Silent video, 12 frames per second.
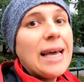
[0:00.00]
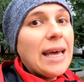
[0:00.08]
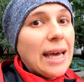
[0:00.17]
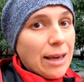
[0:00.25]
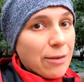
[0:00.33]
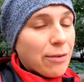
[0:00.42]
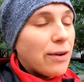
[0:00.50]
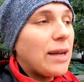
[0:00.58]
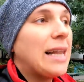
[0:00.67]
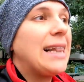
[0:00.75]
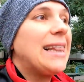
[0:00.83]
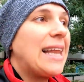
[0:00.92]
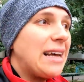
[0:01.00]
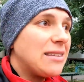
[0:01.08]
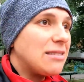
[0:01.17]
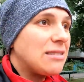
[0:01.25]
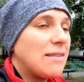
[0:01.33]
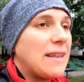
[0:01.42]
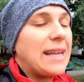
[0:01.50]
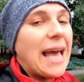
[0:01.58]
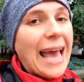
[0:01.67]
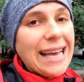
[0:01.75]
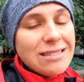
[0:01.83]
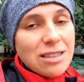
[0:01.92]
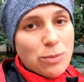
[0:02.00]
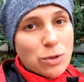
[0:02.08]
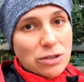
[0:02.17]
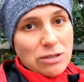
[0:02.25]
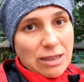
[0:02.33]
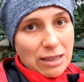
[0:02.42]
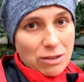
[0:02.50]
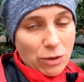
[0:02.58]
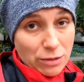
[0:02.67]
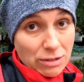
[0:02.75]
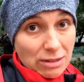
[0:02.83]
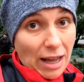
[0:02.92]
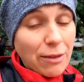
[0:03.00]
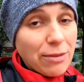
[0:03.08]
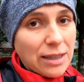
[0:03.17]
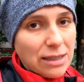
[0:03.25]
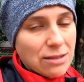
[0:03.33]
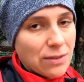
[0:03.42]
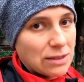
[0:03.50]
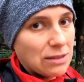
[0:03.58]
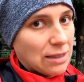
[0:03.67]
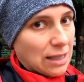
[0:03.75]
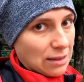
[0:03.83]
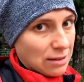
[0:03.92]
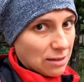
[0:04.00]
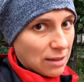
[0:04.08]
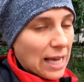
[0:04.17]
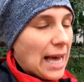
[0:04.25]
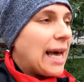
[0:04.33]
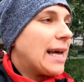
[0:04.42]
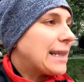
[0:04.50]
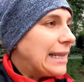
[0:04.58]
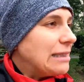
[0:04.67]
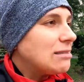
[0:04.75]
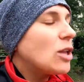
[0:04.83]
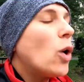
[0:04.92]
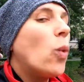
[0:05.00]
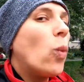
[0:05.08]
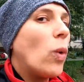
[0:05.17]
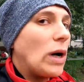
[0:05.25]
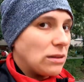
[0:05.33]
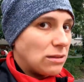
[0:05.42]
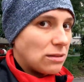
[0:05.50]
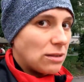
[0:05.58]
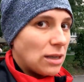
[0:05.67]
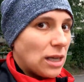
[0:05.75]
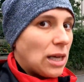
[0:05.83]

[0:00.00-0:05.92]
if less than 80% of staff is vaccinated, at least once.